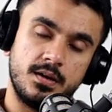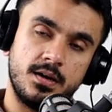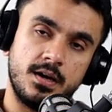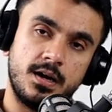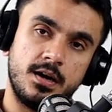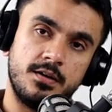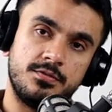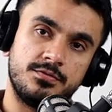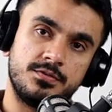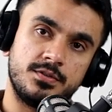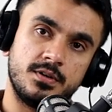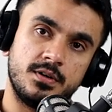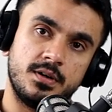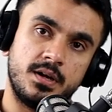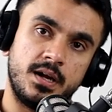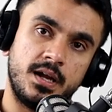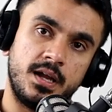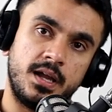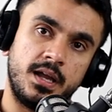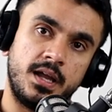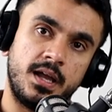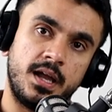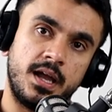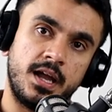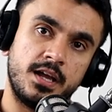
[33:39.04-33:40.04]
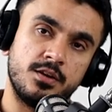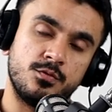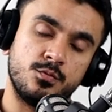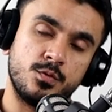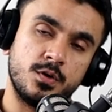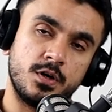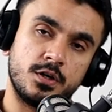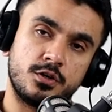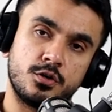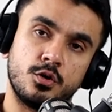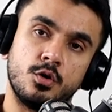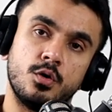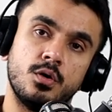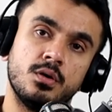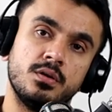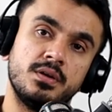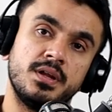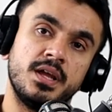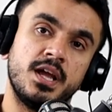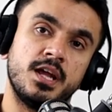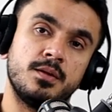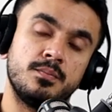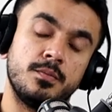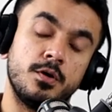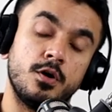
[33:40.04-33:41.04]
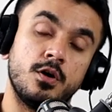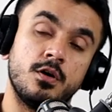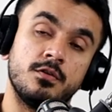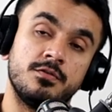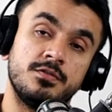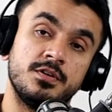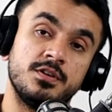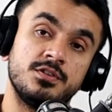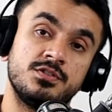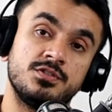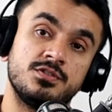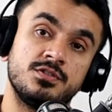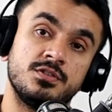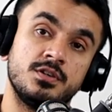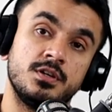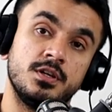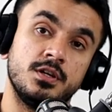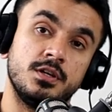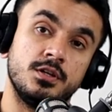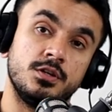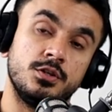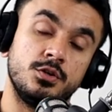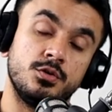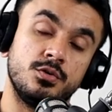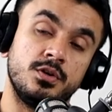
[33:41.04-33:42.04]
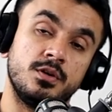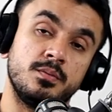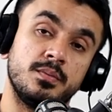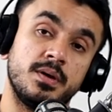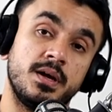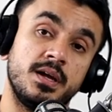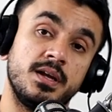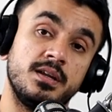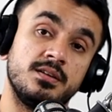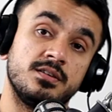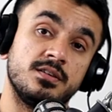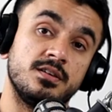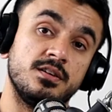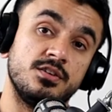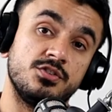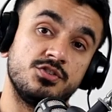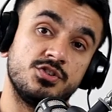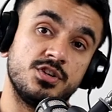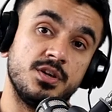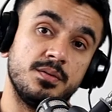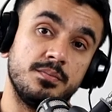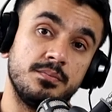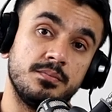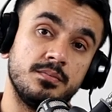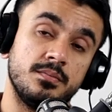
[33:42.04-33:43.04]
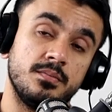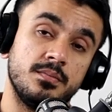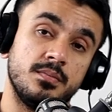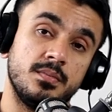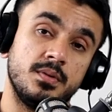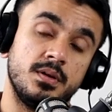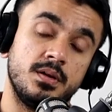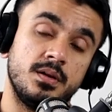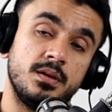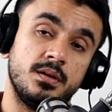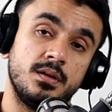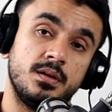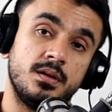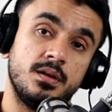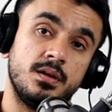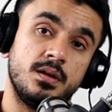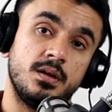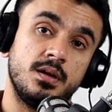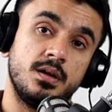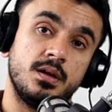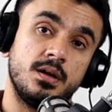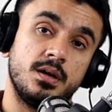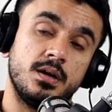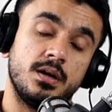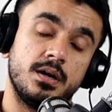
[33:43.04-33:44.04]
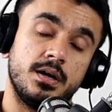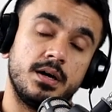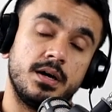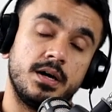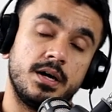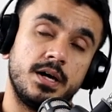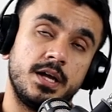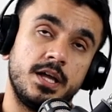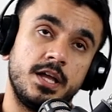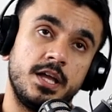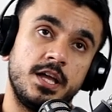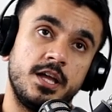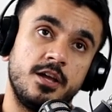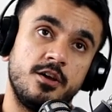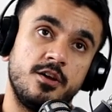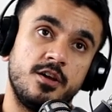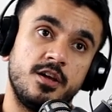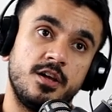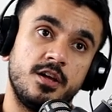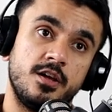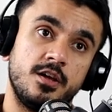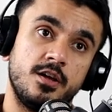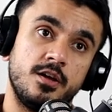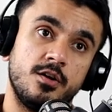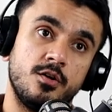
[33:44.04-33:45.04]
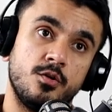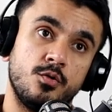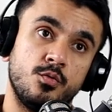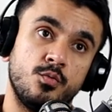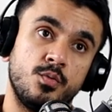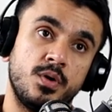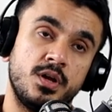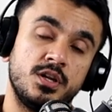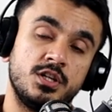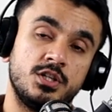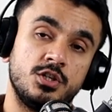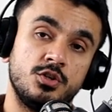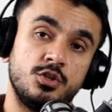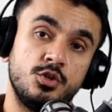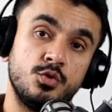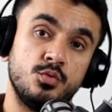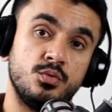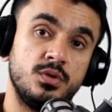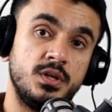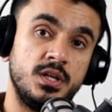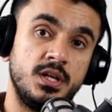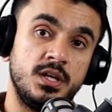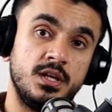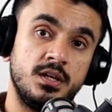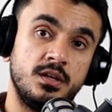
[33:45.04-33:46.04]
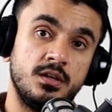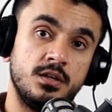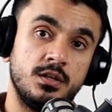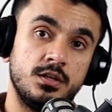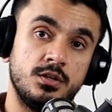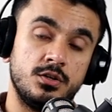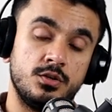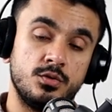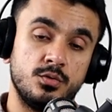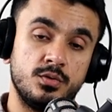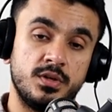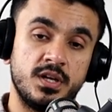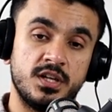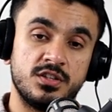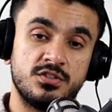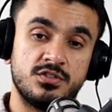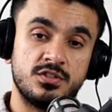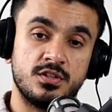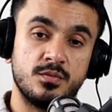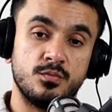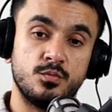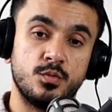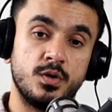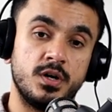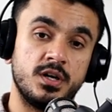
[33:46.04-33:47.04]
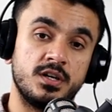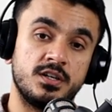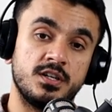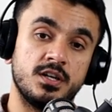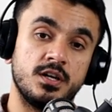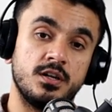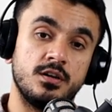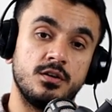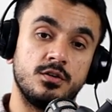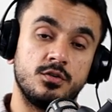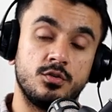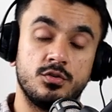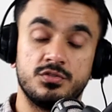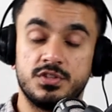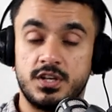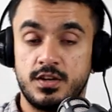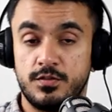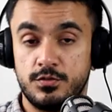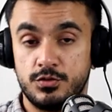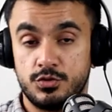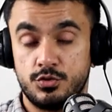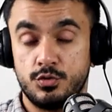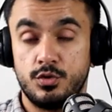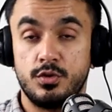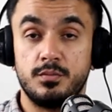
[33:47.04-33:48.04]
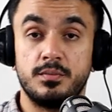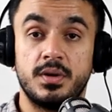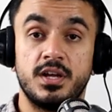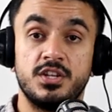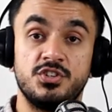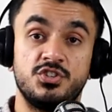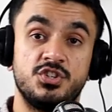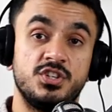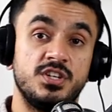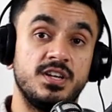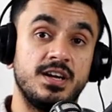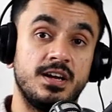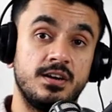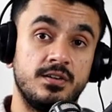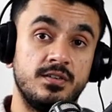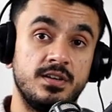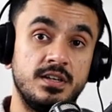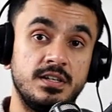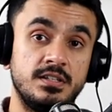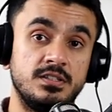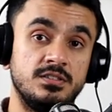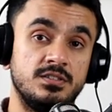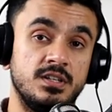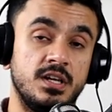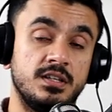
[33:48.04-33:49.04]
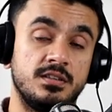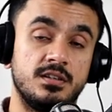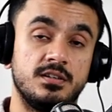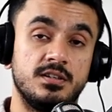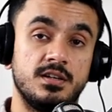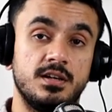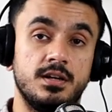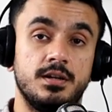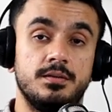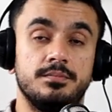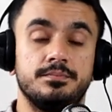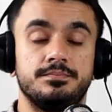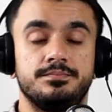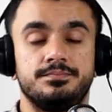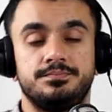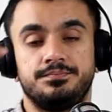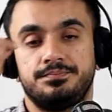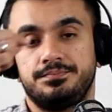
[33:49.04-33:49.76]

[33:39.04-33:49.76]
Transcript: after I had worked all day at my office during my internship. I went to uni to get some work done because I was doing my GREs at the time.